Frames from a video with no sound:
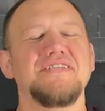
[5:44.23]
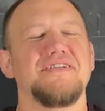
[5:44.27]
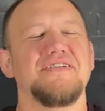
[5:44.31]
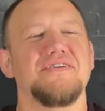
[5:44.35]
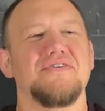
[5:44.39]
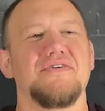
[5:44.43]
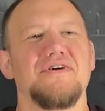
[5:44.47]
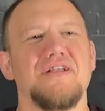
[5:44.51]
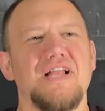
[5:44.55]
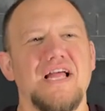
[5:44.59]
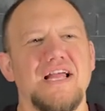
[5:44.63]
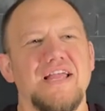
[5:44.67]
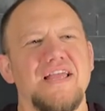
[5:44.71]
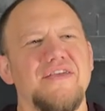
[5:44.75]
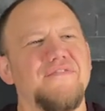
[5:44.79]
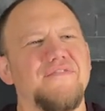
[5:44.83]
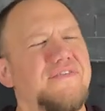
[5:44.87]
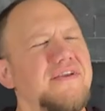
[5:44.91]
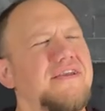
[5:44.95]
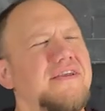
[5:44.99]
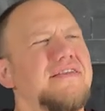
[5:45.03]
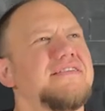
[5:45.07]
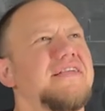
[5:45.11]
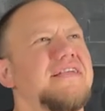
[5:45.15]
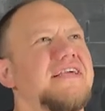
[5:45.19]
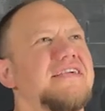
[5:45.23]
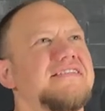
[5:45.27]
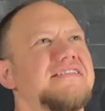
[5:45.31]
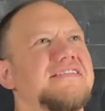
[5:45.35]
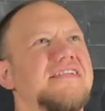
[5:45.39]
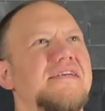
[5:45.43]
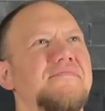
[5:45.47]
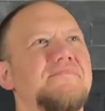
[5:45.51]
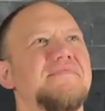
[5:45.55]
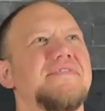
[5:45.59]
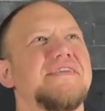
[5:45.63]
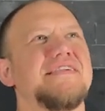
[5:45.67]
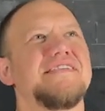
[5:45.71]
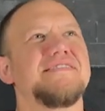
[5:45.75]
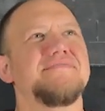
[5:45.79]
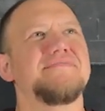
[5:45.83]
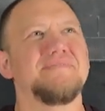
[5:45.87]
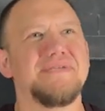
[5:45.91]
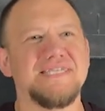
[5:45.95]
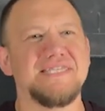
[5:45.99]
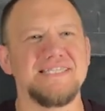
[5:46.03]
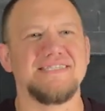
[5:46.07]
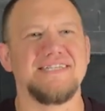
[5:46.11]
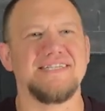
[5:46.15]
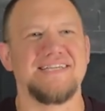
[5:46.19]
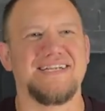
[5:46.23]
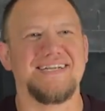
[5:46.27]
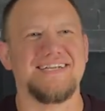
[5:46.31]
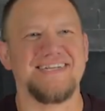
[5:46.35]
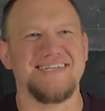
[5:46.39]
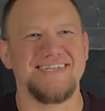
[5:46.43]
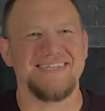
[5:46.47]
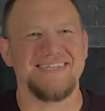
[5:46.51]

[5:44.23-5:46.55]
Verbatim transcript: there going like, it feels like something's missing.